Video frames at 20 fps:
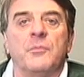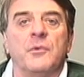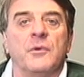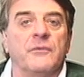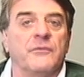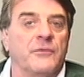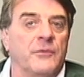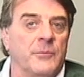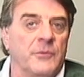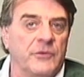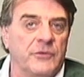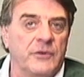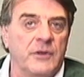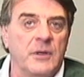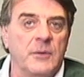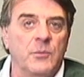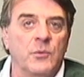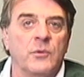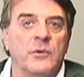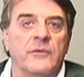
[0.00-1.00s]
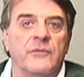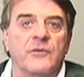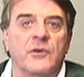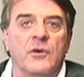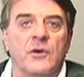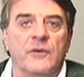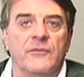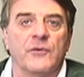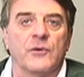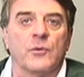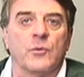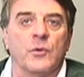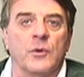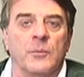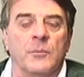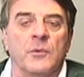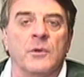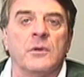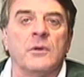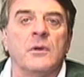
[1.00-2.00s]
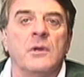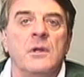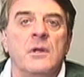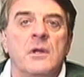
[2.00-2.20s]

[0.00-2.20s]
but from the standpoint of golf equipment,